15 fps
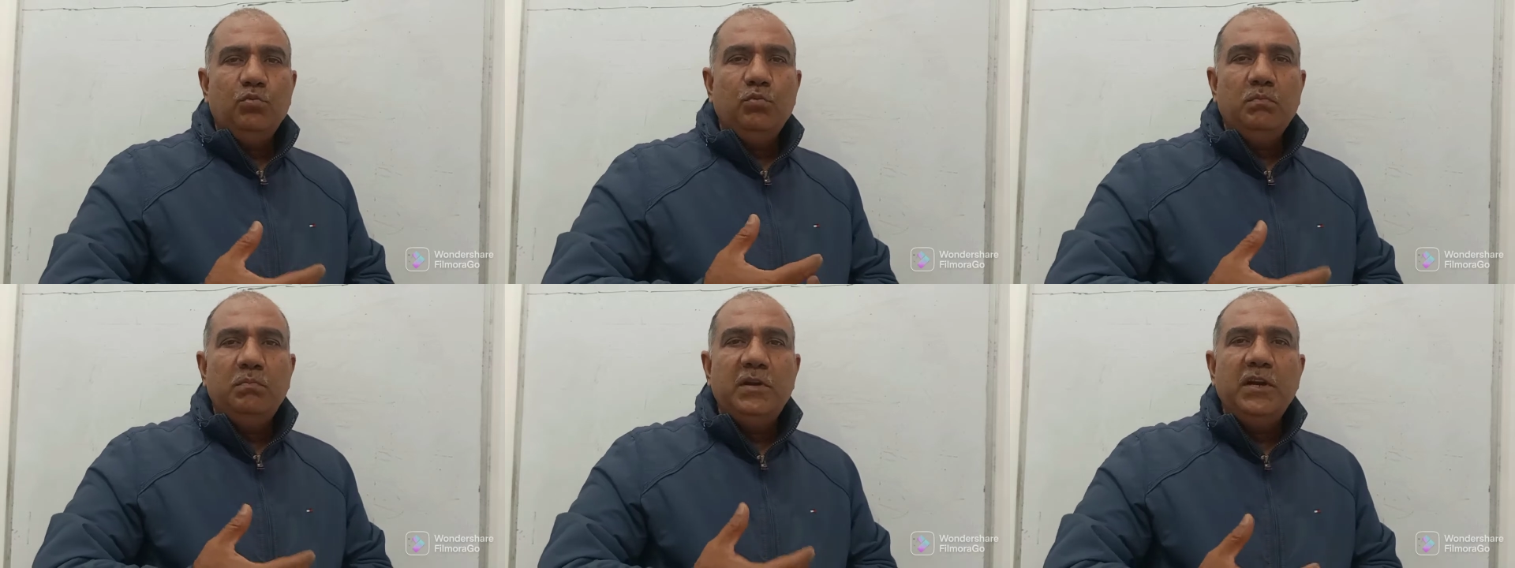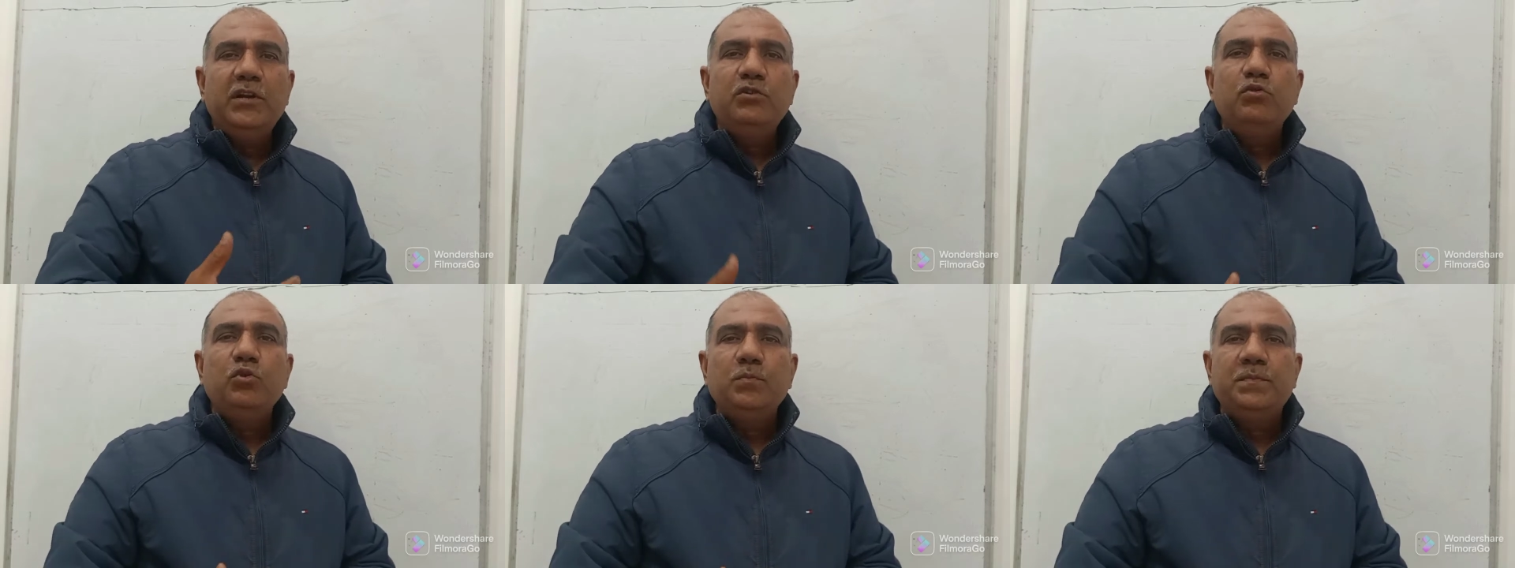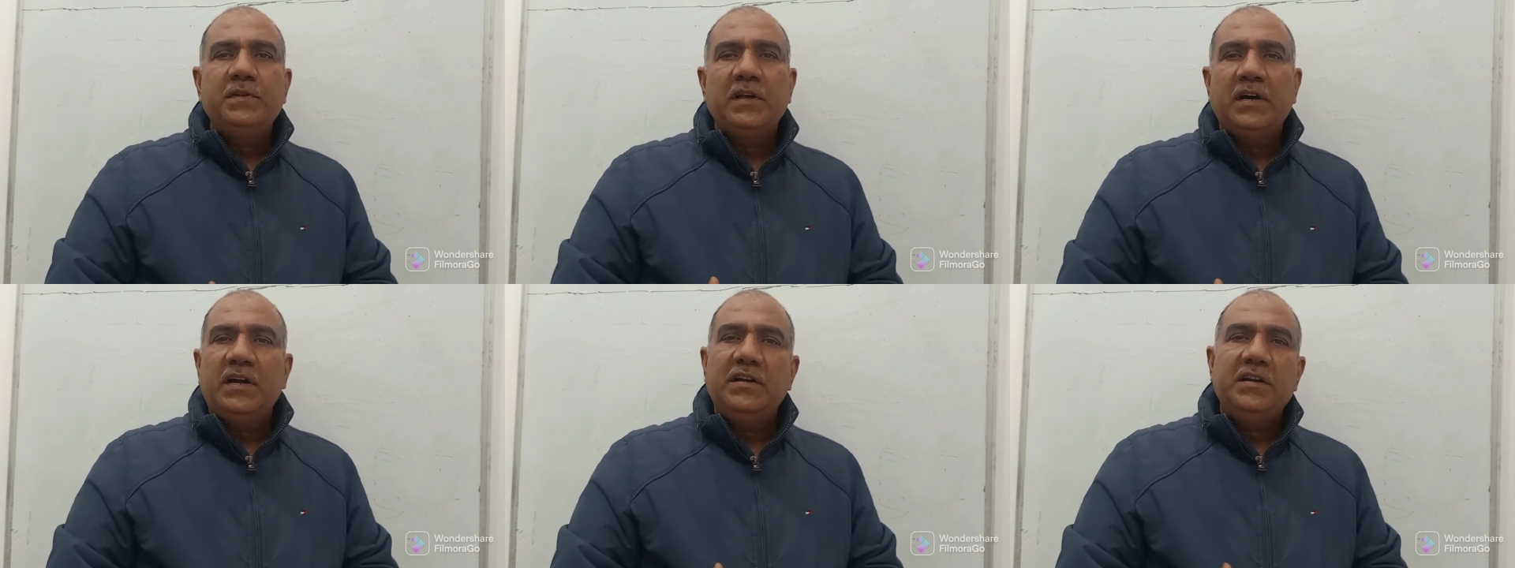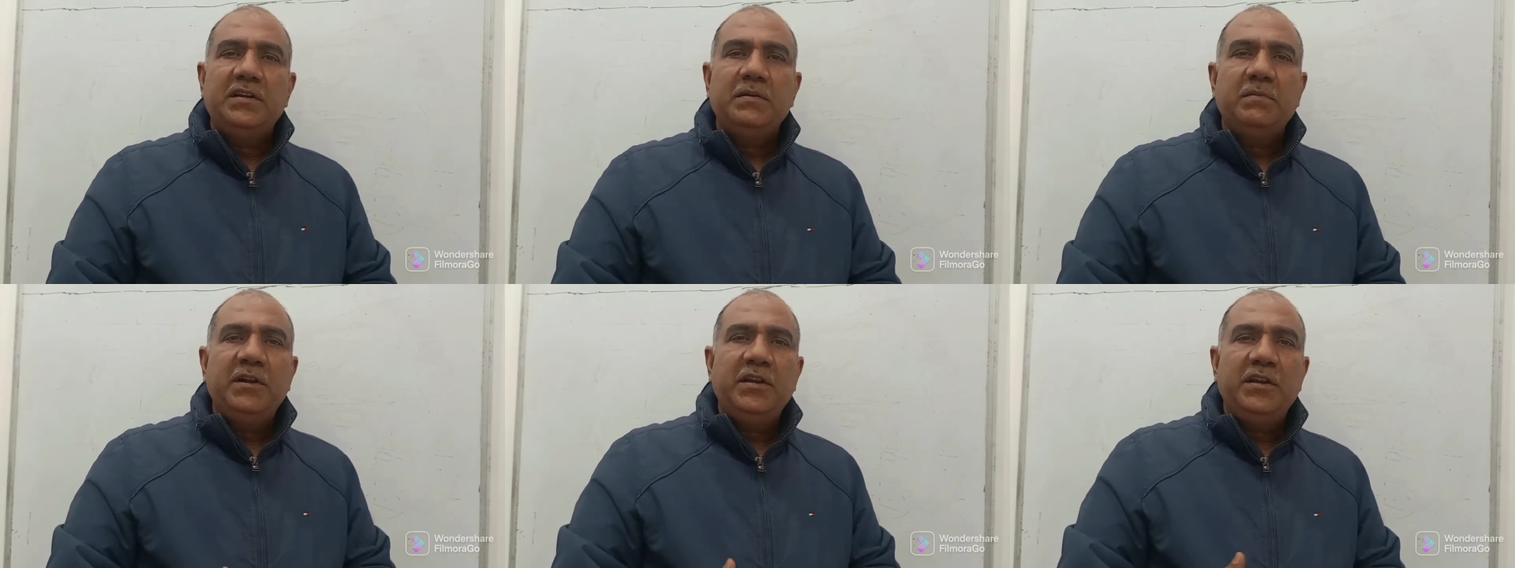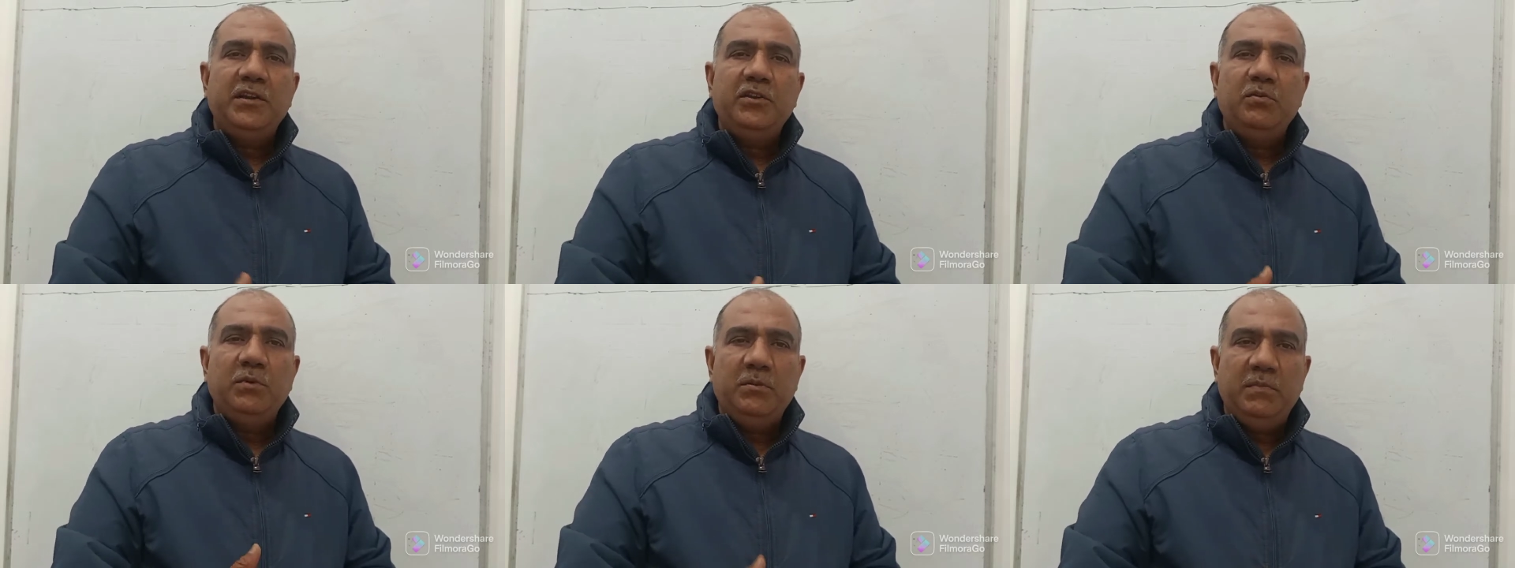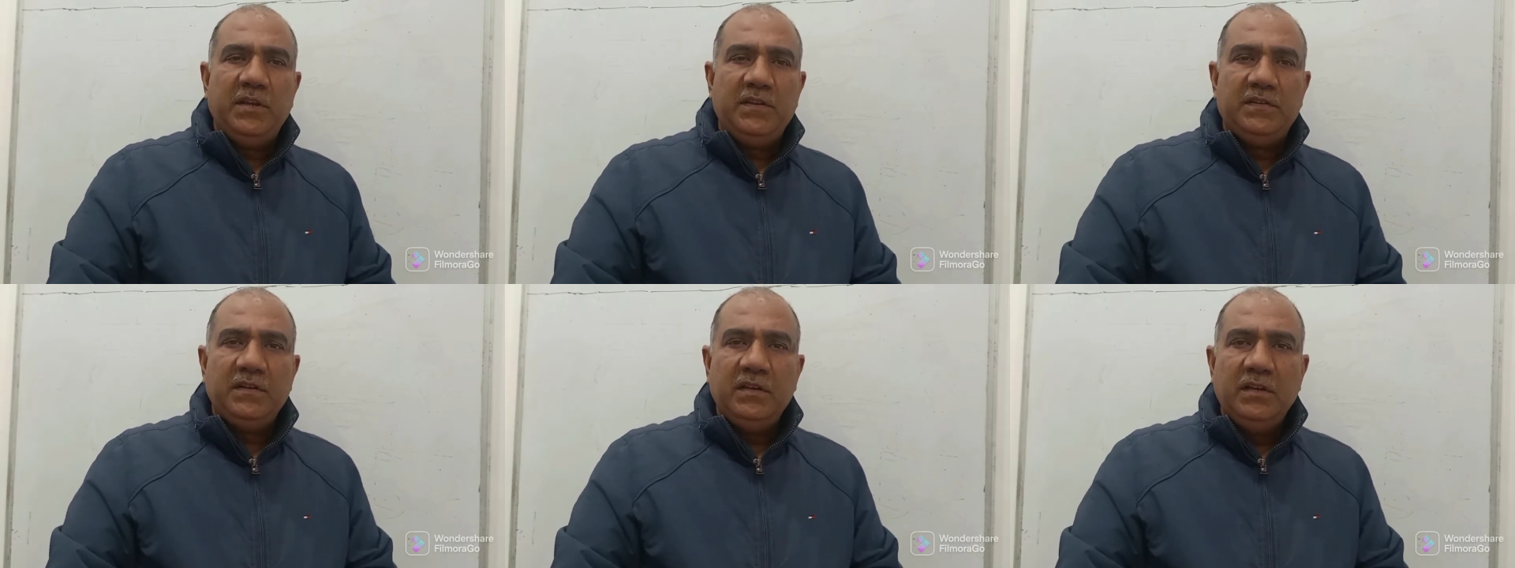blood groups are determined in human beings.